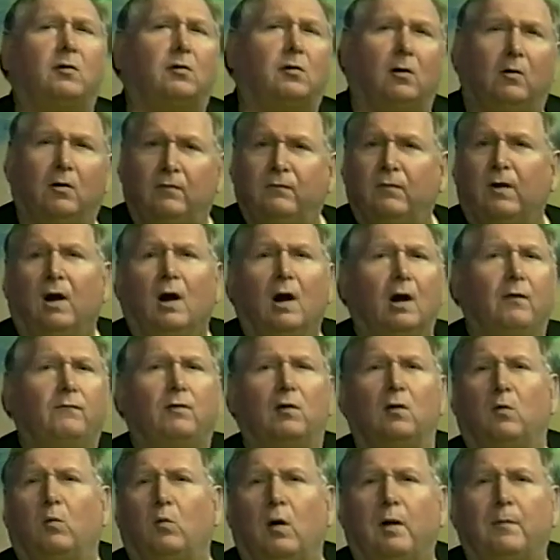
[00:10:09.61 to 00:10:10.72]
So if
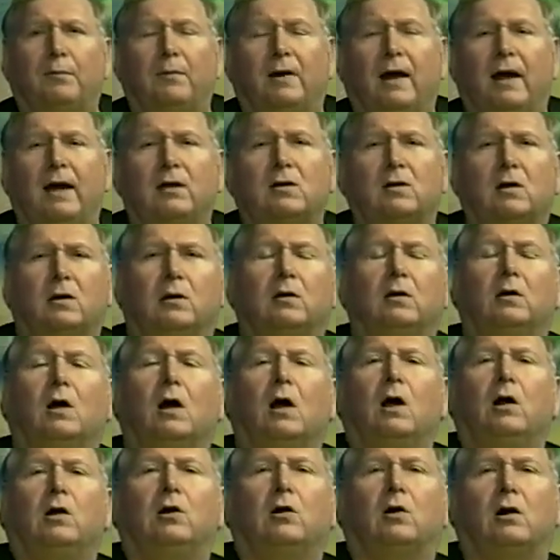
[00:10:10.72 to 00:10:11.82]
you're in one place and
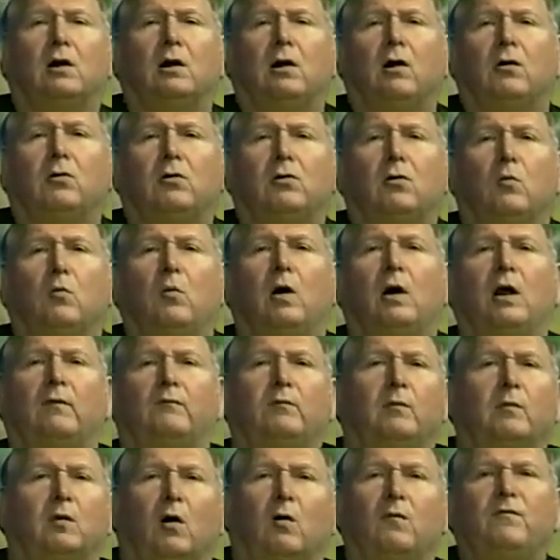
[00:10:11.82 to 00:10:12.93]
you're close to one of
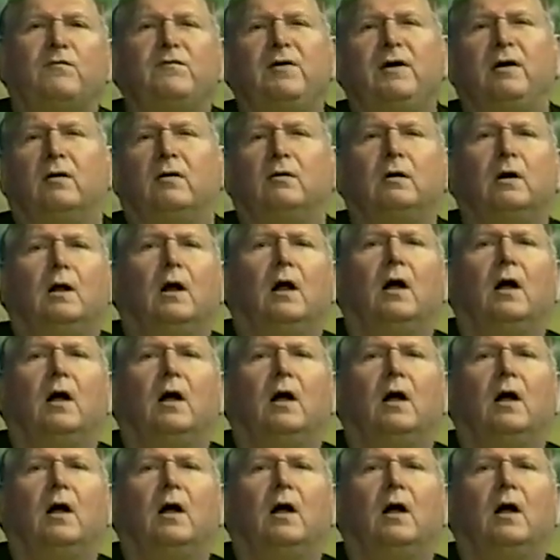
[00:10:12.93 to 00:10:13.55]
them, don't feel,